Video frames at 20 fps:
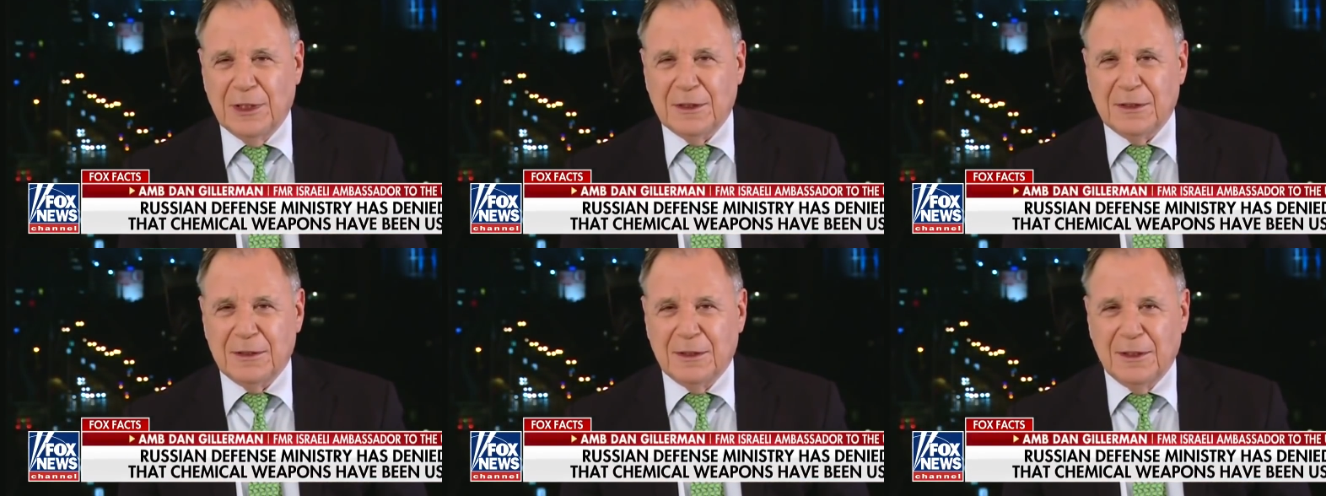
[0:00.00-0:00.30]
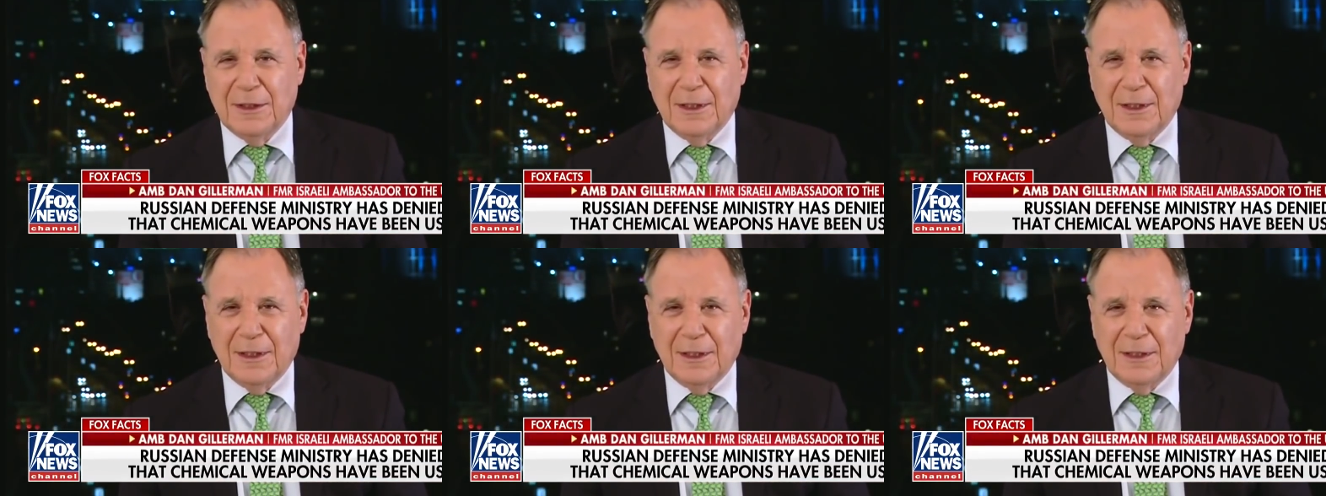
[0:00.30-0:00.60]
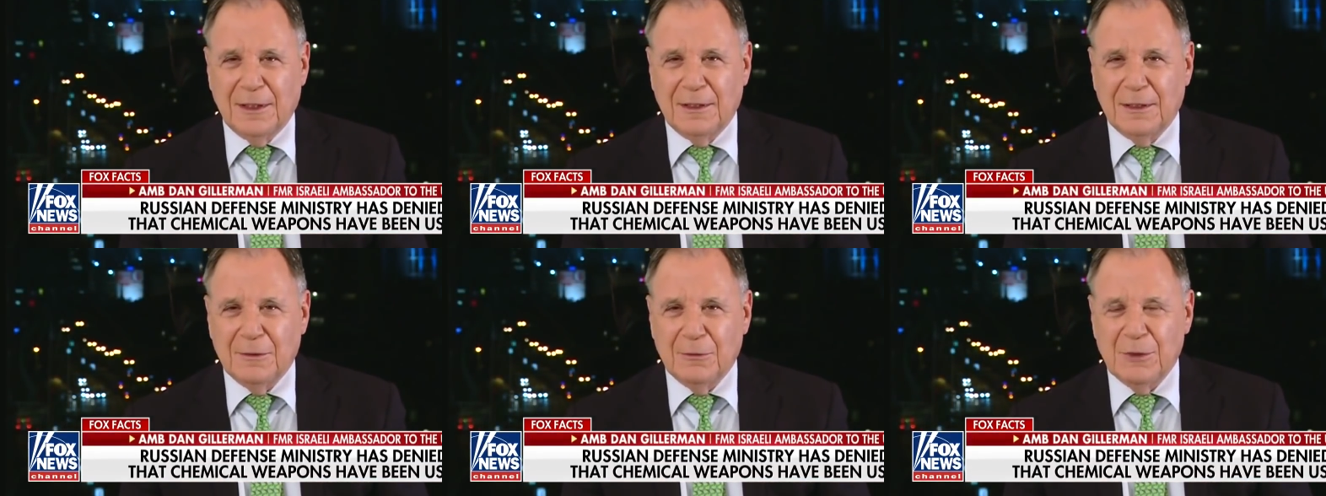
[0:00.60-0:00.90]

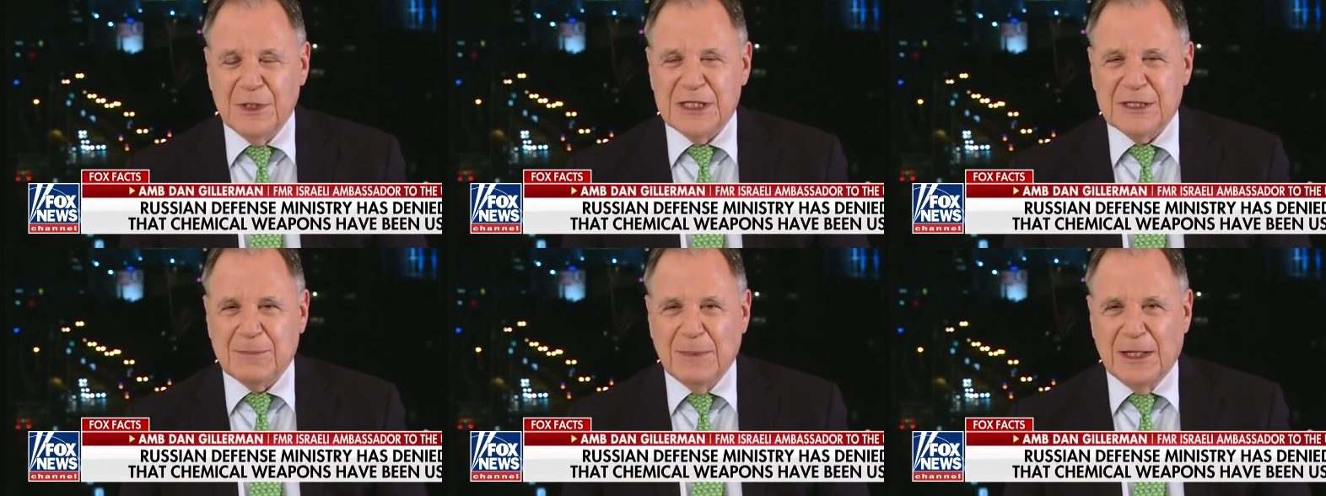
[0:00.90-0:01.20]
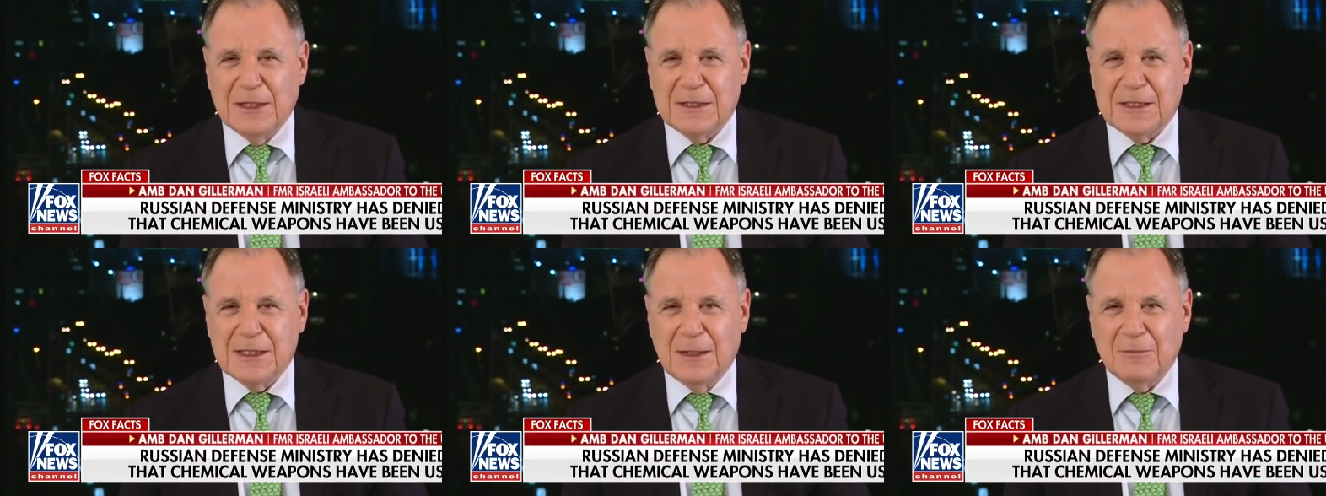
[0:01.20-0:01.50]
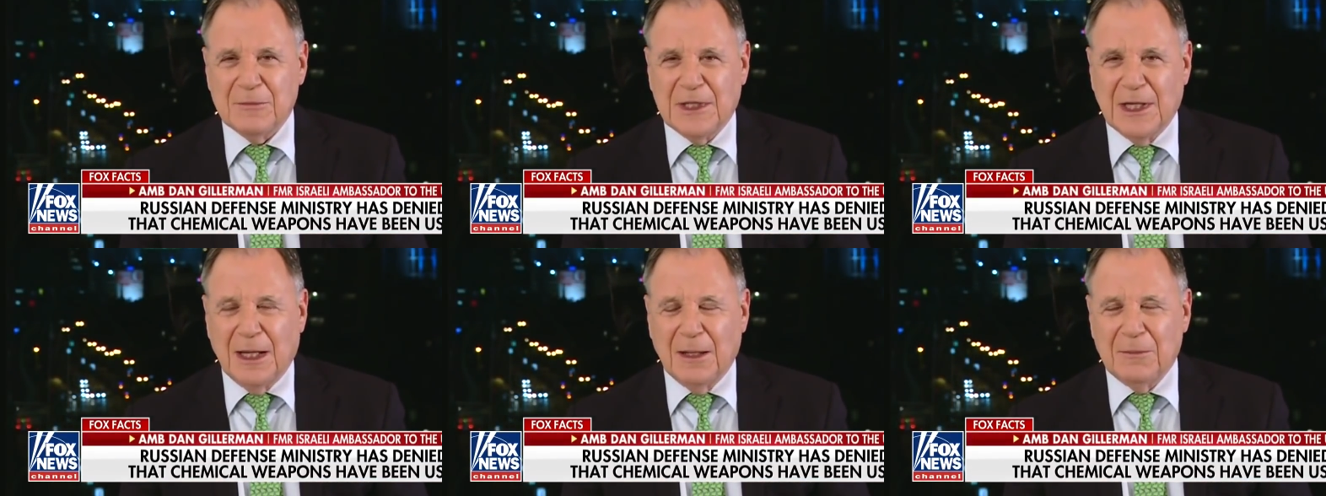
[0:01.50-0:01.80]
and we spent
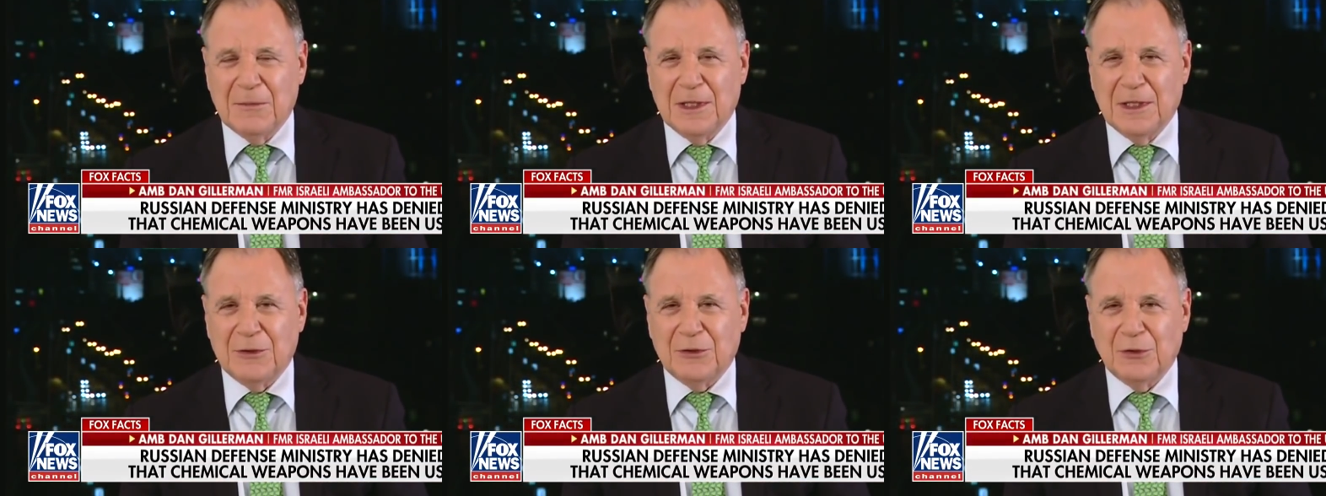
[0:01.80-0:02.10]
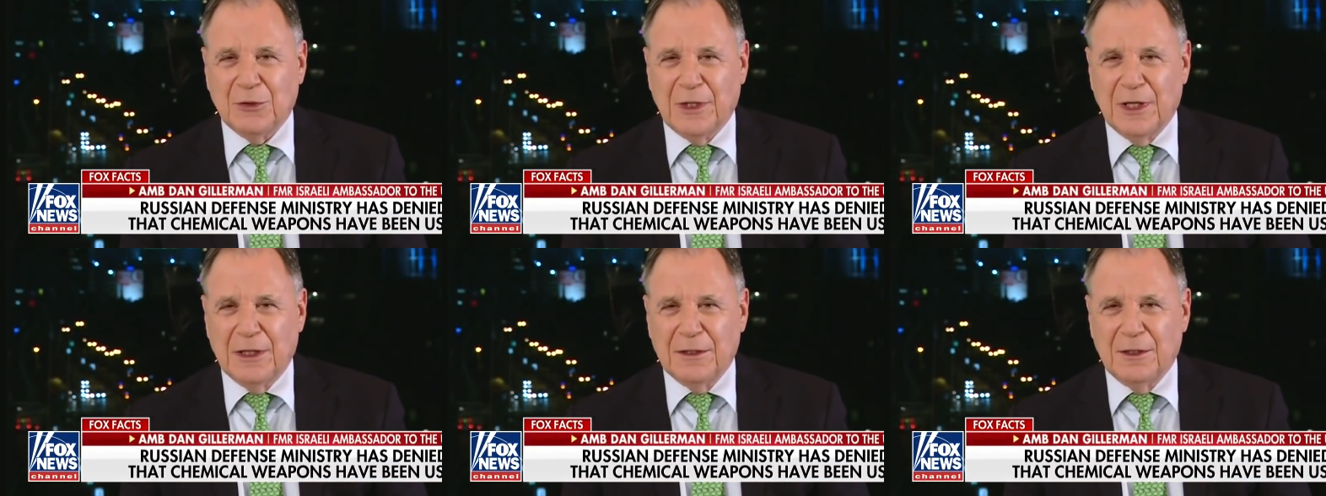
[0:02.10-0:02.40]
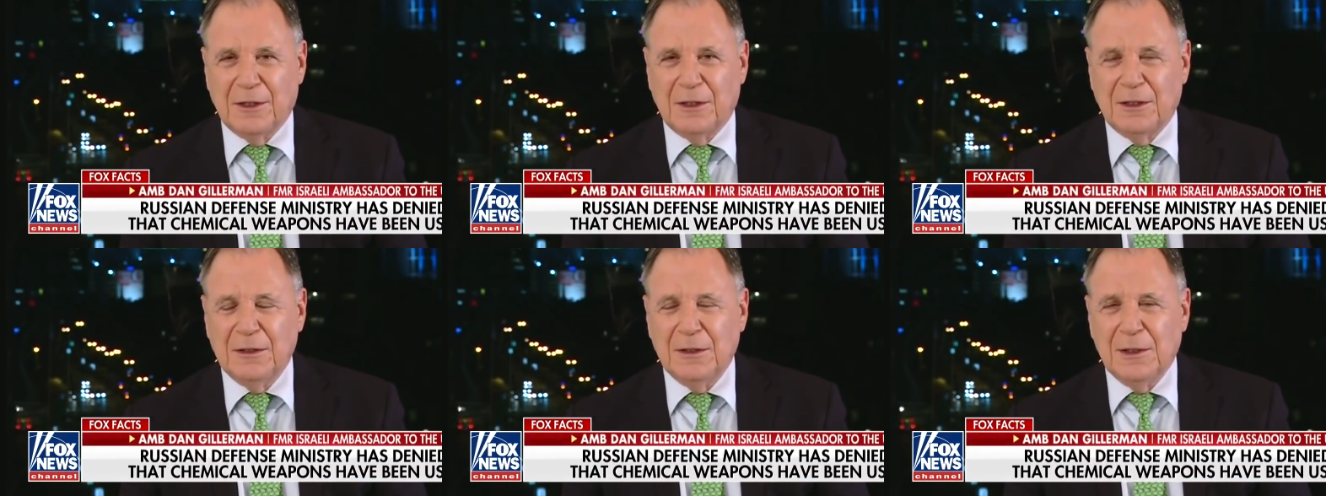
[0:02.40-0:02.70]
some time there
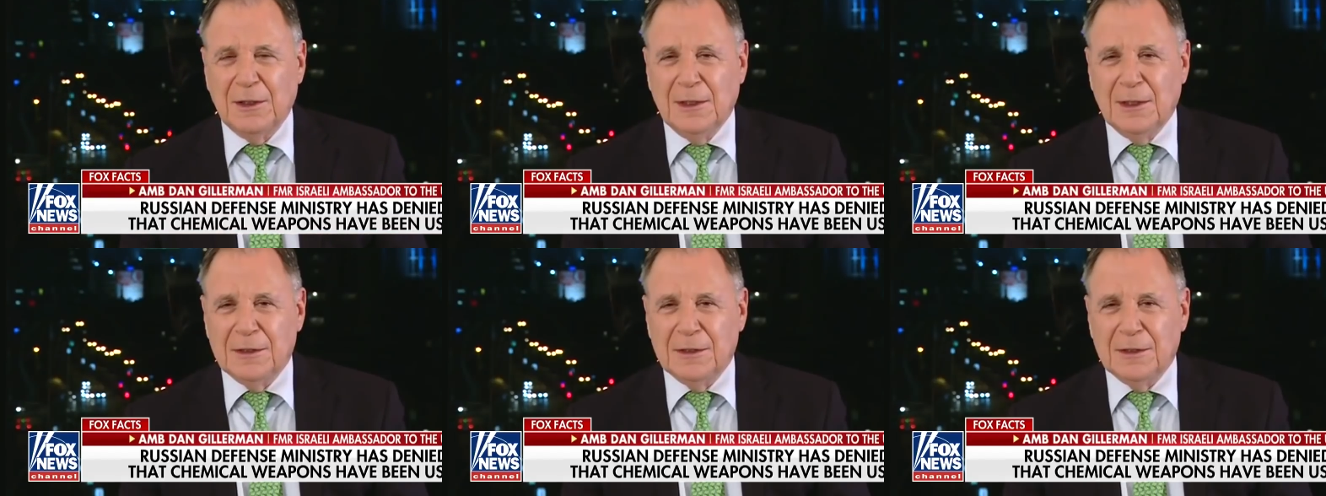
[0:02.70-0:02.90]
together.